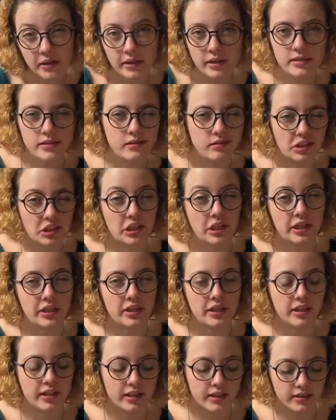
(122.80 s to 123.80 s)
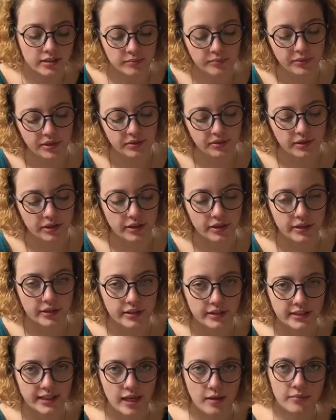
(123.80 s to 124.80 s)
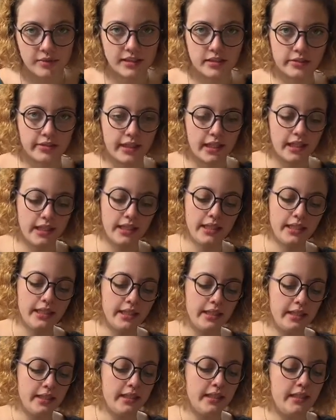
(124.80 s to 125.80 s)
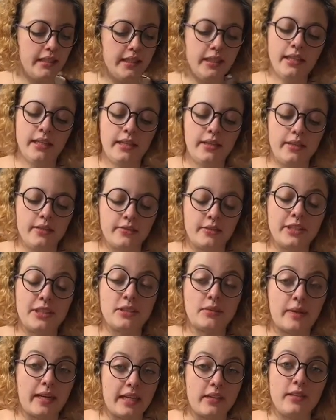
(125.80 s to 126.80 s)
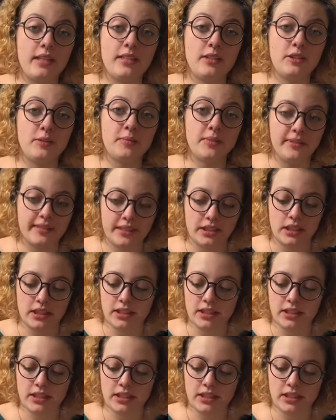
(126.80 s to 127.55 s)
because you could hurt your computer or your tablet screen, which is why you need supervision.